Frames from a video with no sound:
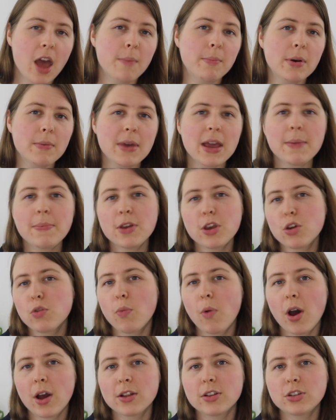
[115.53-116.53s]
but maybe you
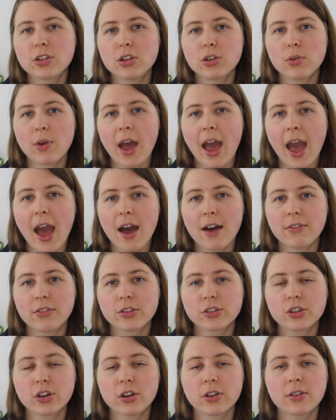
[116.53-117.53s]
want to have
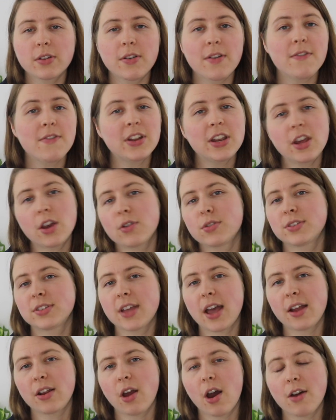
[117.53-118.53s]
certain video
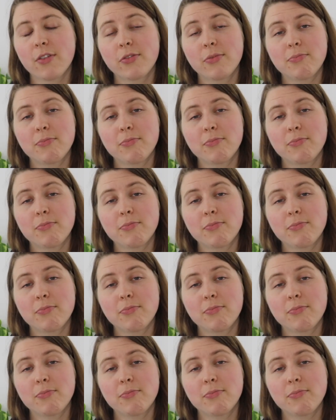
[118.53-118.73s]
sign off.